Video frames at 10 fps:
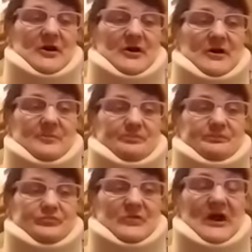Um,
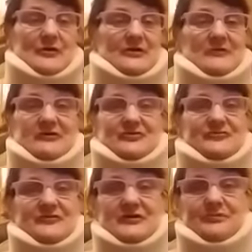I don't have
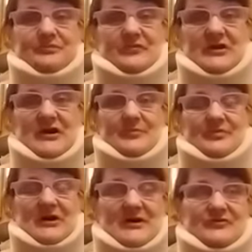fit yet.
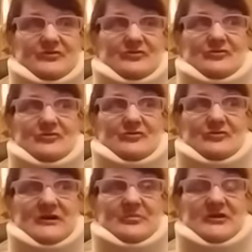I still
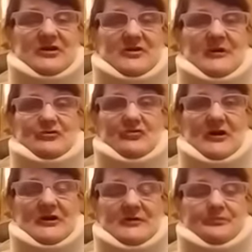am thinking about
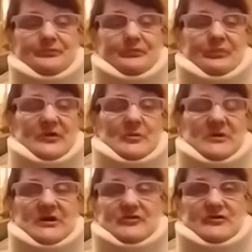trying it,
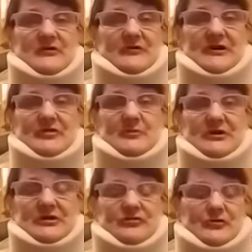but I just haven't had the
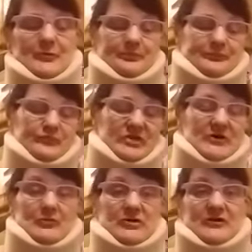money. So,
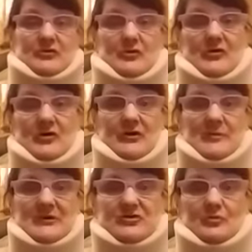well, that's where we're all.
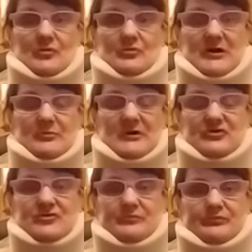Not much, not much
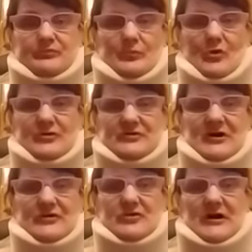more to
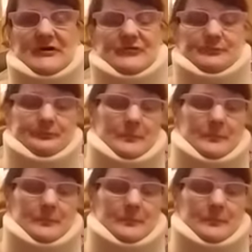tell you guys.